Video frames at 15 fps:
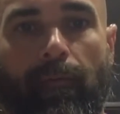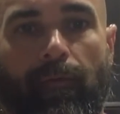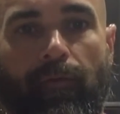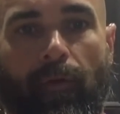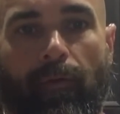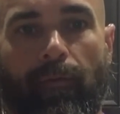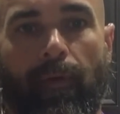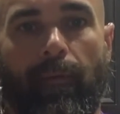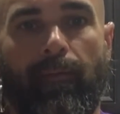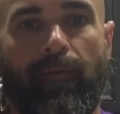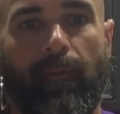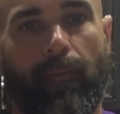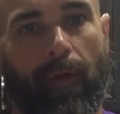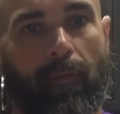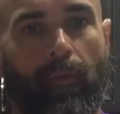short
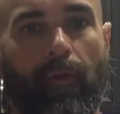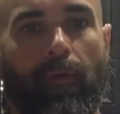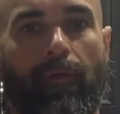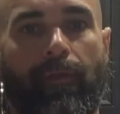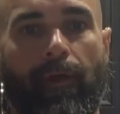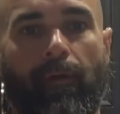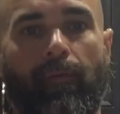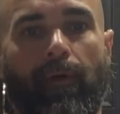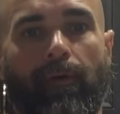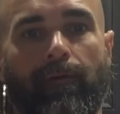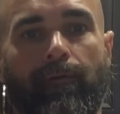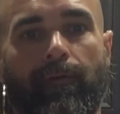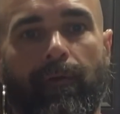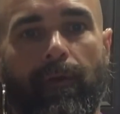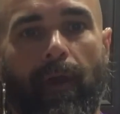ribs, but real thick
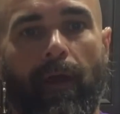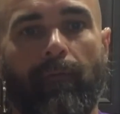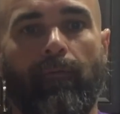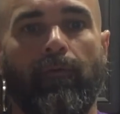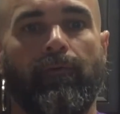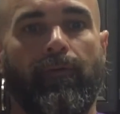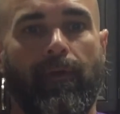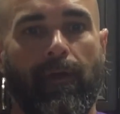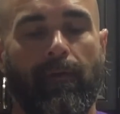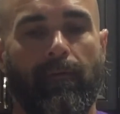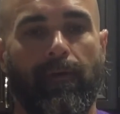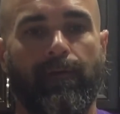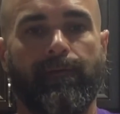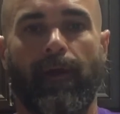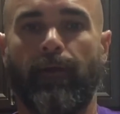ones, not real skinny
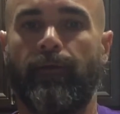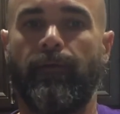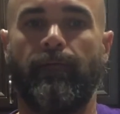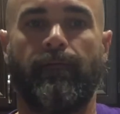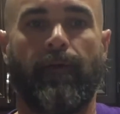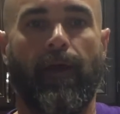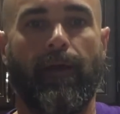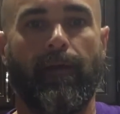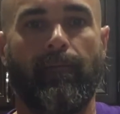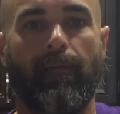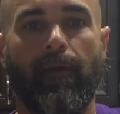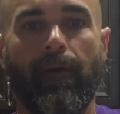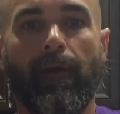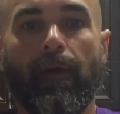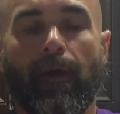ones. I couldn't find them.
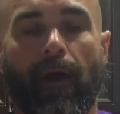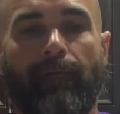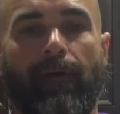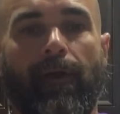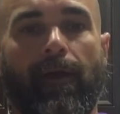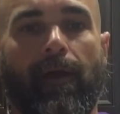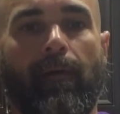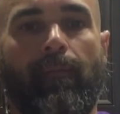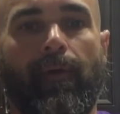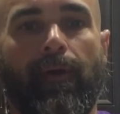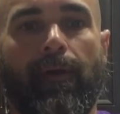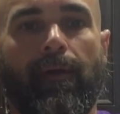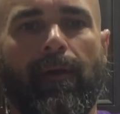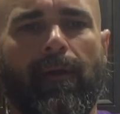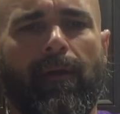I found a
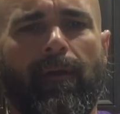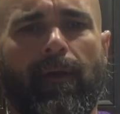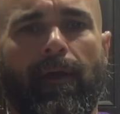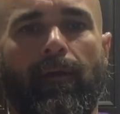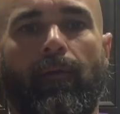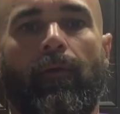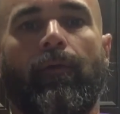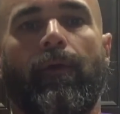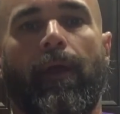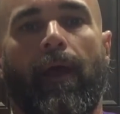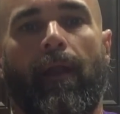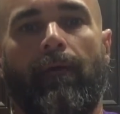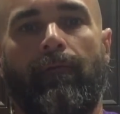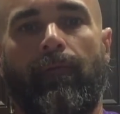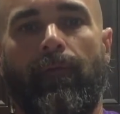company in Northern
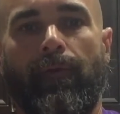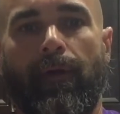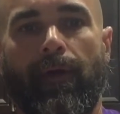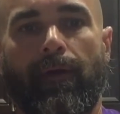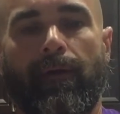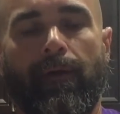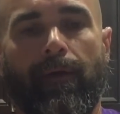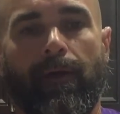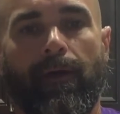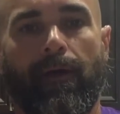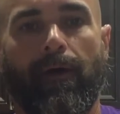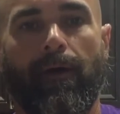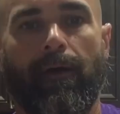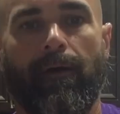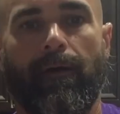California
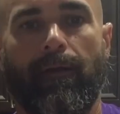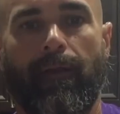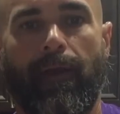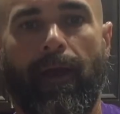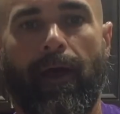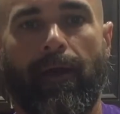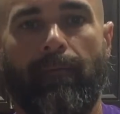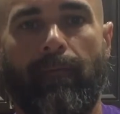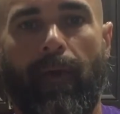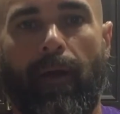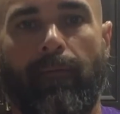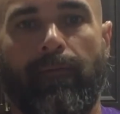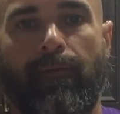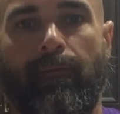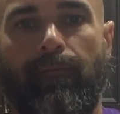that had them. I
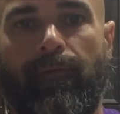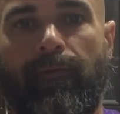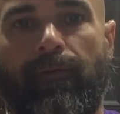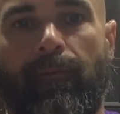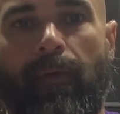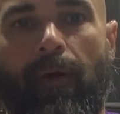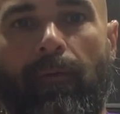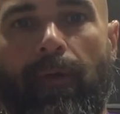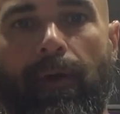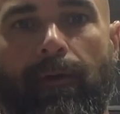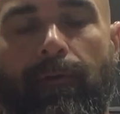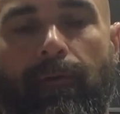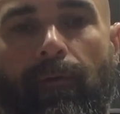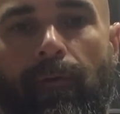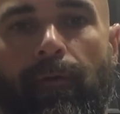was just about ready
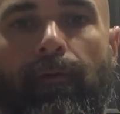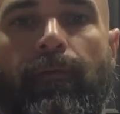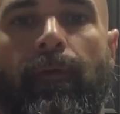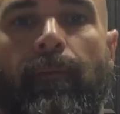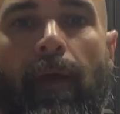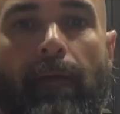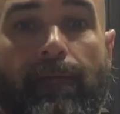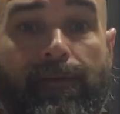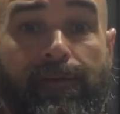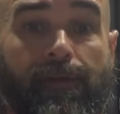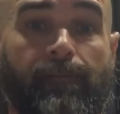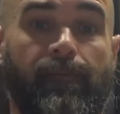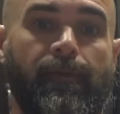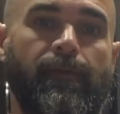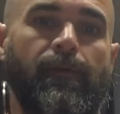to order some, have it
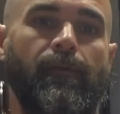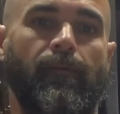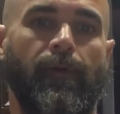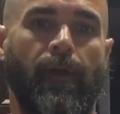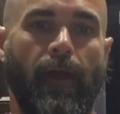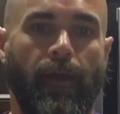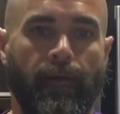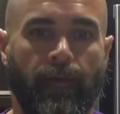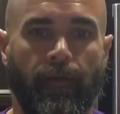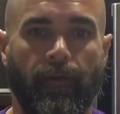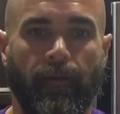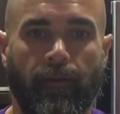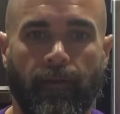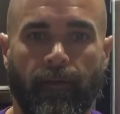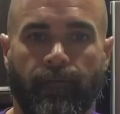shipped, when I did a
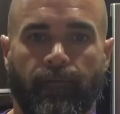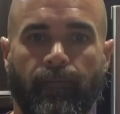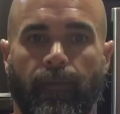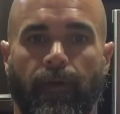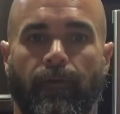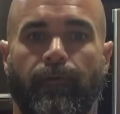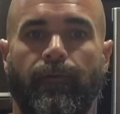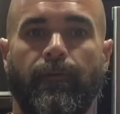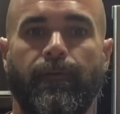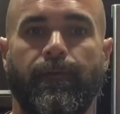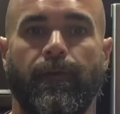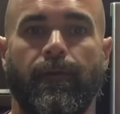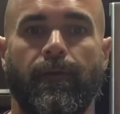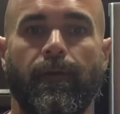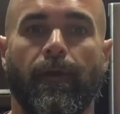last-minute search
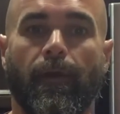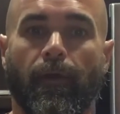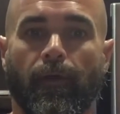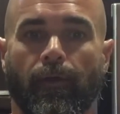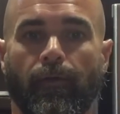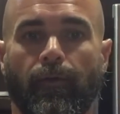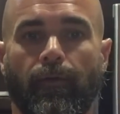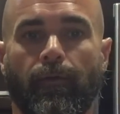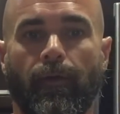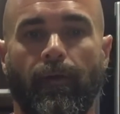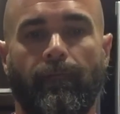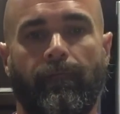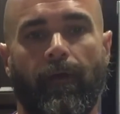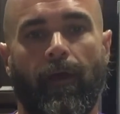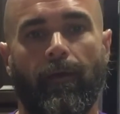on Google
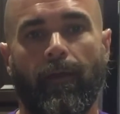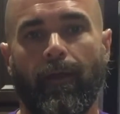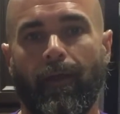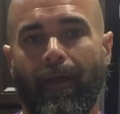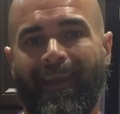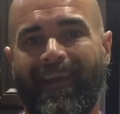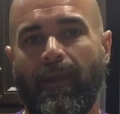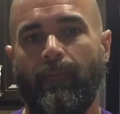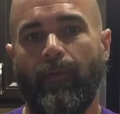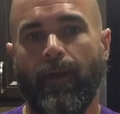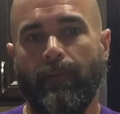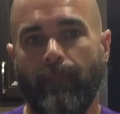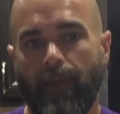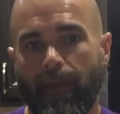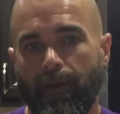and found
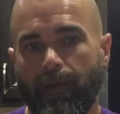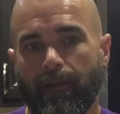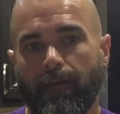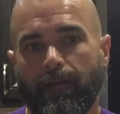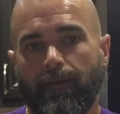Liberty Meat